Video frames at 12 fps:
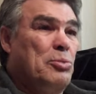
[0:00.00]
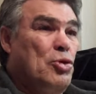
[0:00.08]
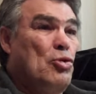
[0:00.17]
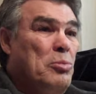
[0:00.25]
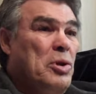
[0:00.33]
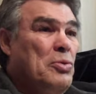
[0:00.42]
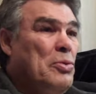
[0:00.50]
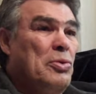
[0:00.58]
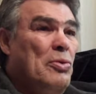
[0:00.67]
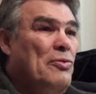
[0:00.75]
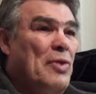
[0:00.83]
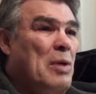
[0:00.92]
pure meat with
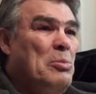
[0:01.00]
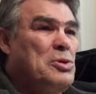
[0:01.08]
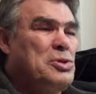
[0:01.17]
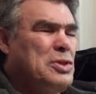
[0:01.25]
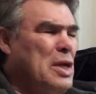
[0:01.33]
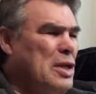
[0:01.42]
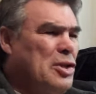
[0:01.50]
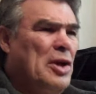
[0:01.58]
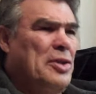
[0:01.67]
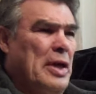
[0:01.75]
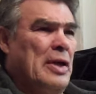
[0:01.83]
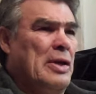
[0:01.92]
no fiber,
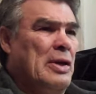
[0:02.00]
nothing.